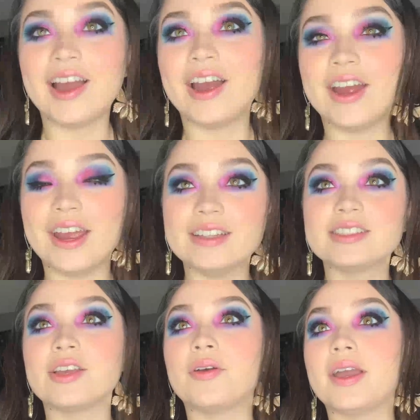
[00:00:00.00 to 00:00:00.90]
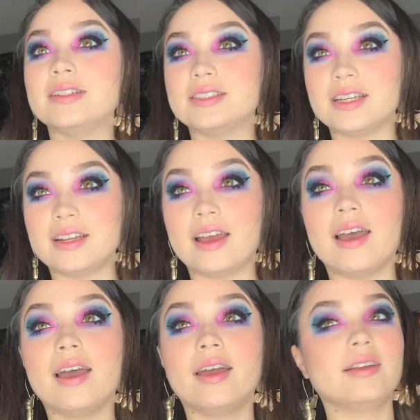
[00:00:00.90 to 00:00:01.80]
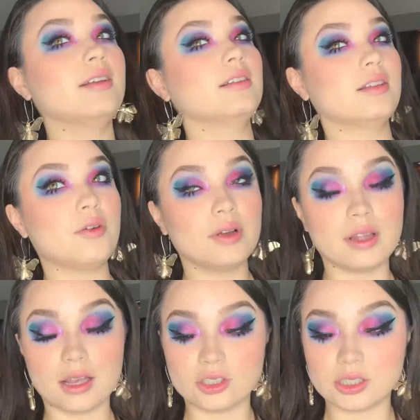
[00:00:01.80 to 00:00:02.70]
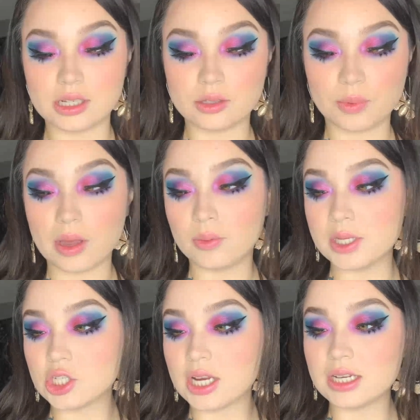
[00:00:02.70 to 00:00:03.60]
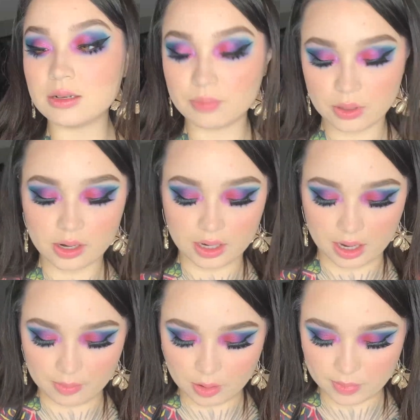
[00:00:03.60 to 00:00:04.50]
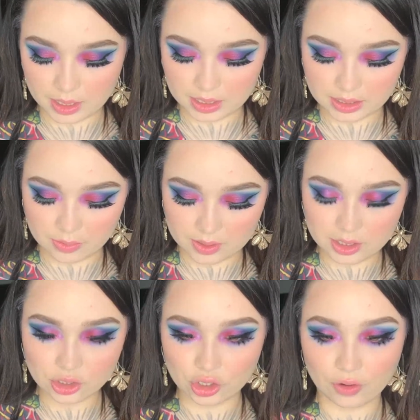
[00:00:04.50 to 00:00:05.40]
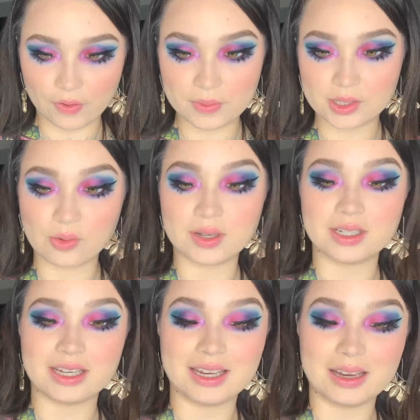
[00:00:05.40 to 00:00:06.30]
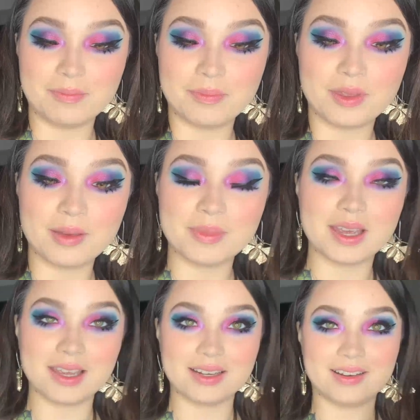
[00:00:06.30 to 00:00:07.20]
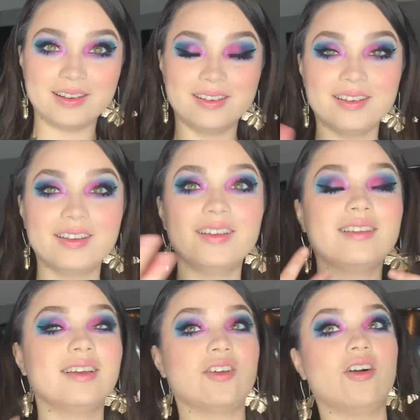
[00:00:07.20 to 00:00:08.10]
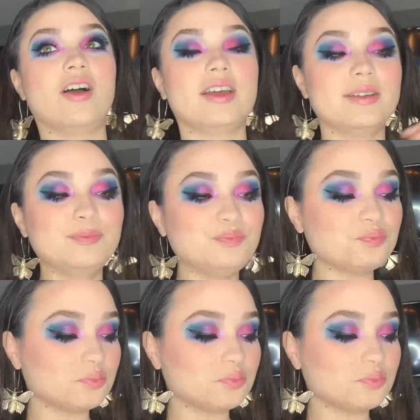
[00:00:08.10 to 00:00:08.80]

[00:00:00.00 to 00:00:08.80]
All right, so I did add lower lashes as well, which I didn't put on camera because I wasn't sure if I was going to keep them in, like on.